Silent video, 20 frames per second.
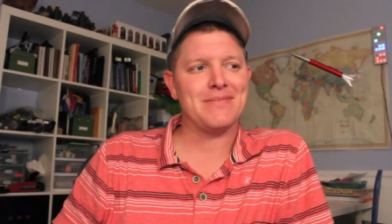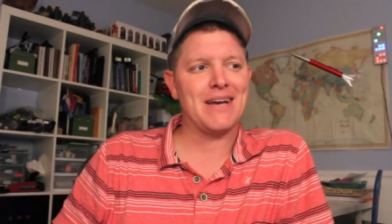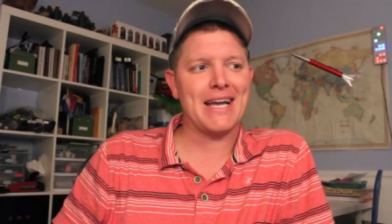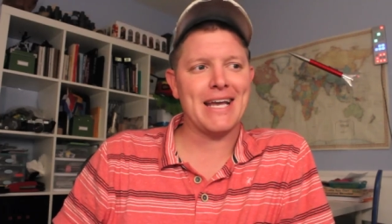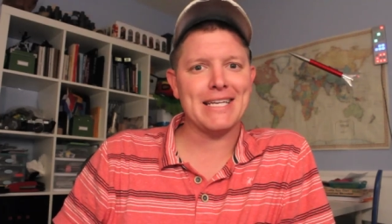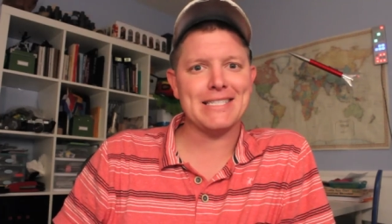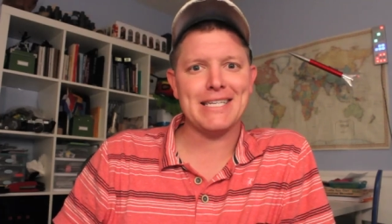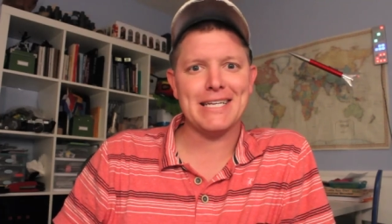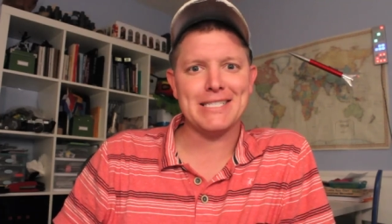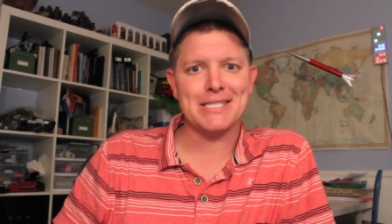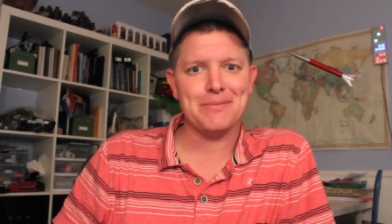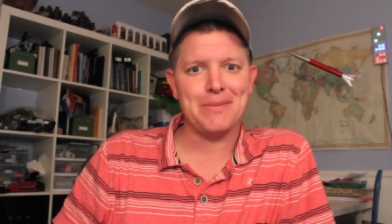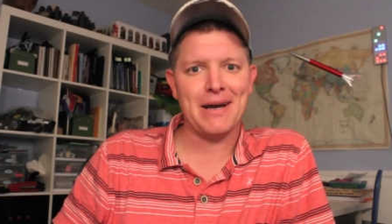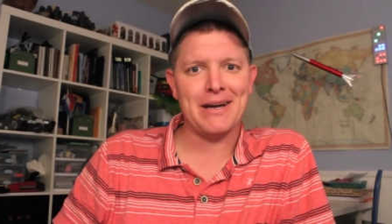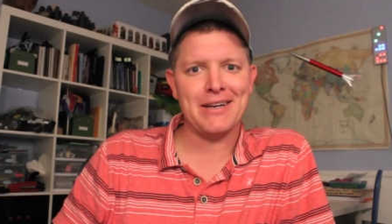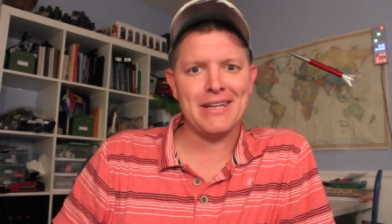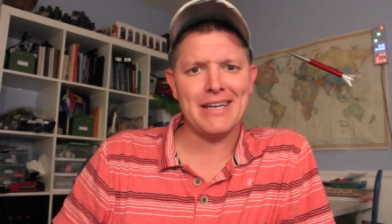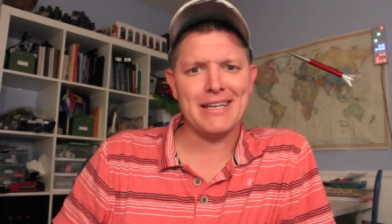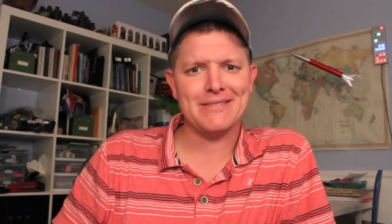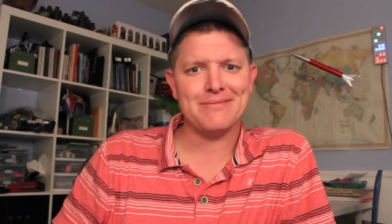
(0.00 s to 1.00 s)
I guess that's
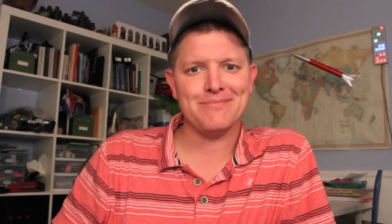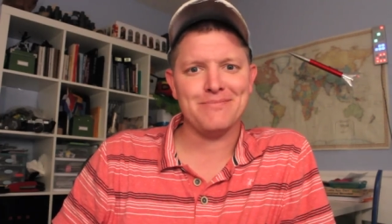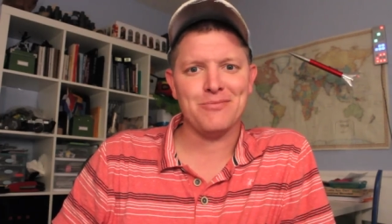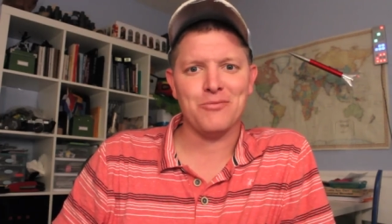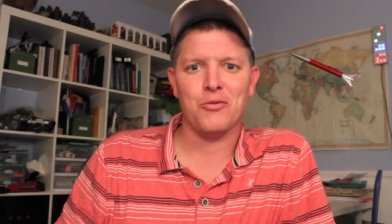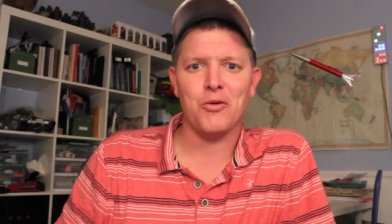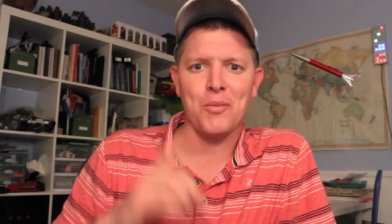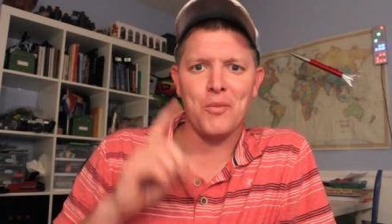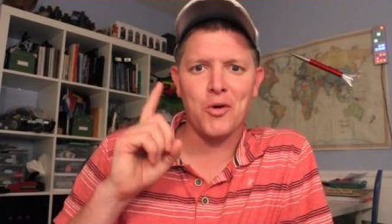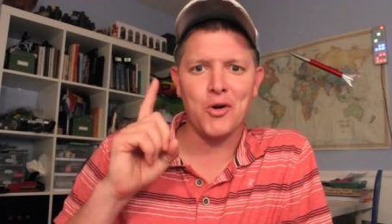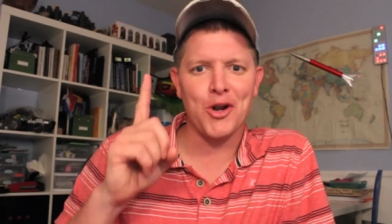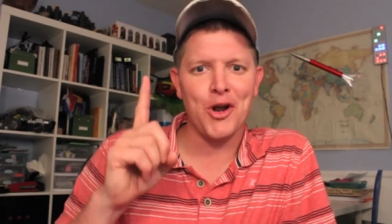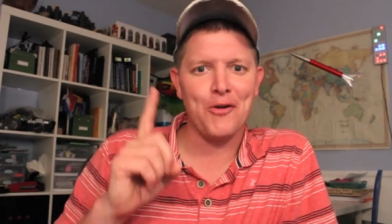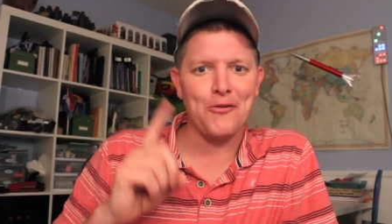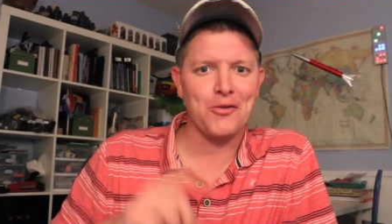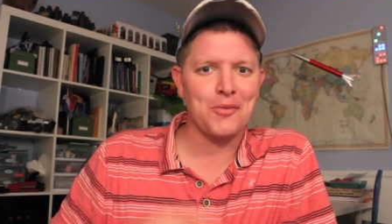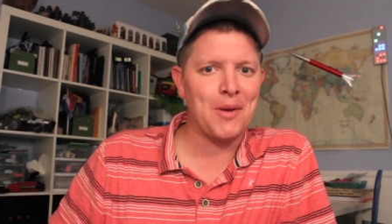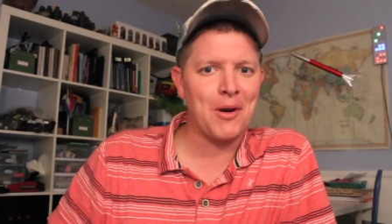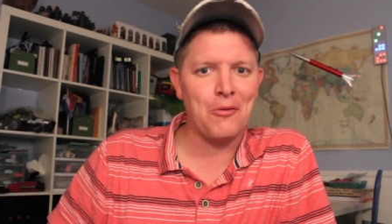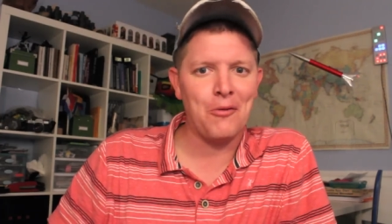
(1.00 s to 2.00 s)
about it. One more
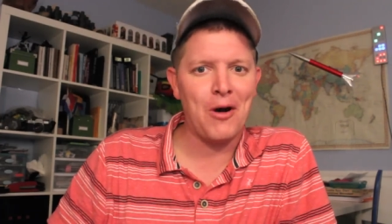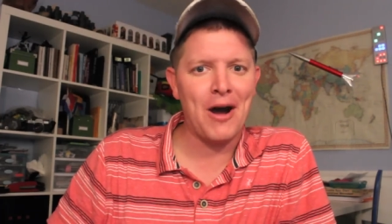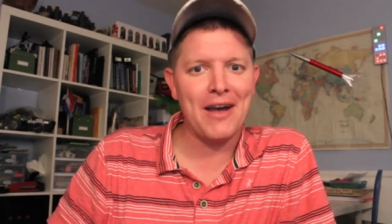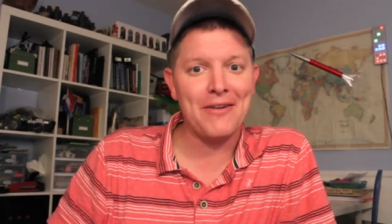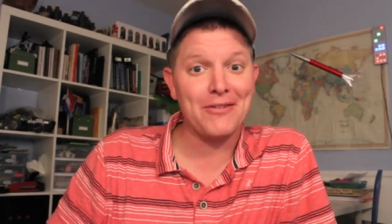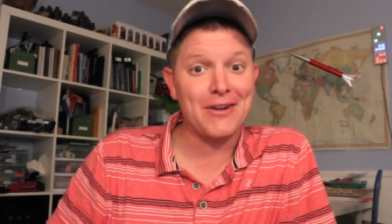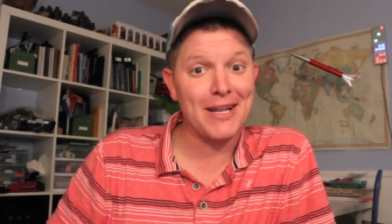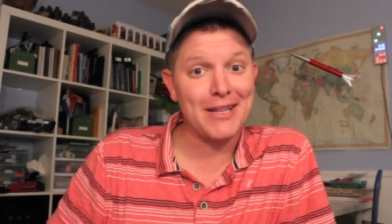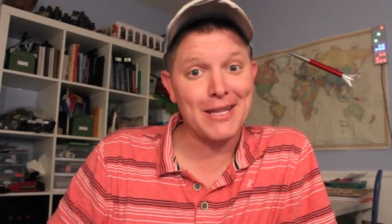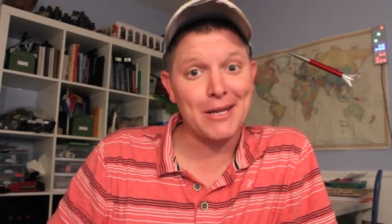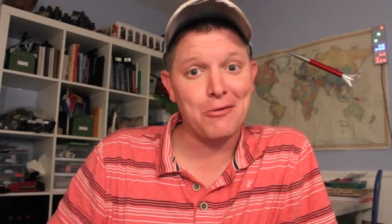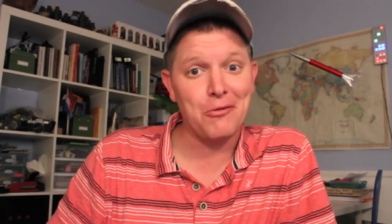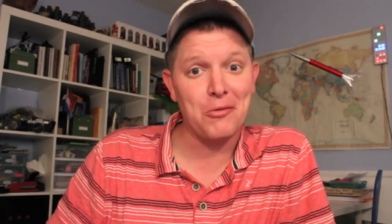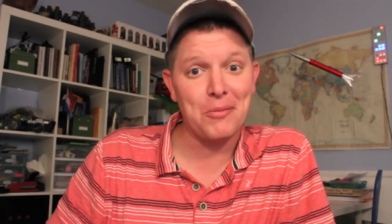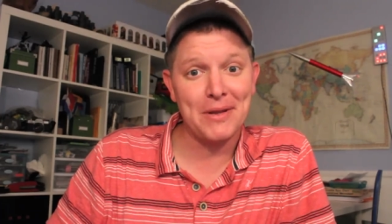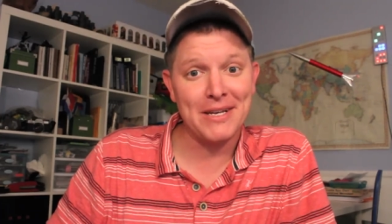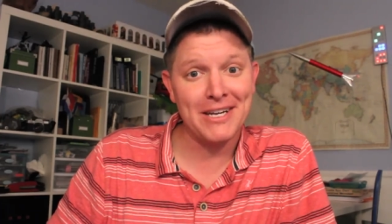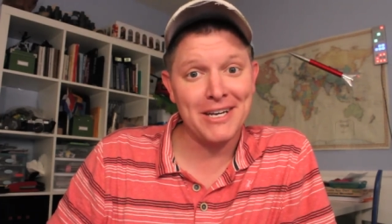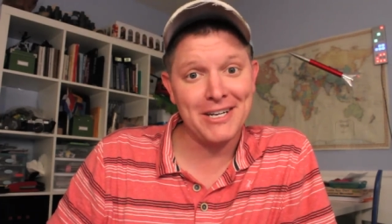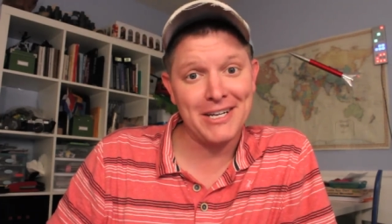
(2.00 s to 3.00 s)
note for my wife and I think
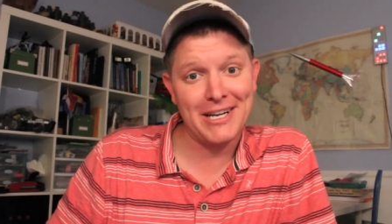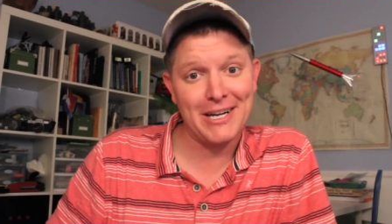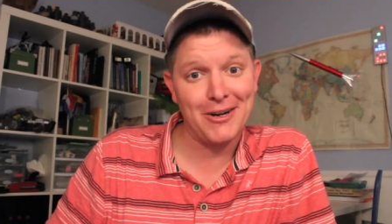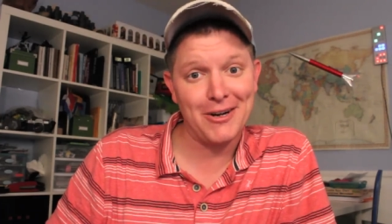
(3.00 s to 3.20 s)
we'll be done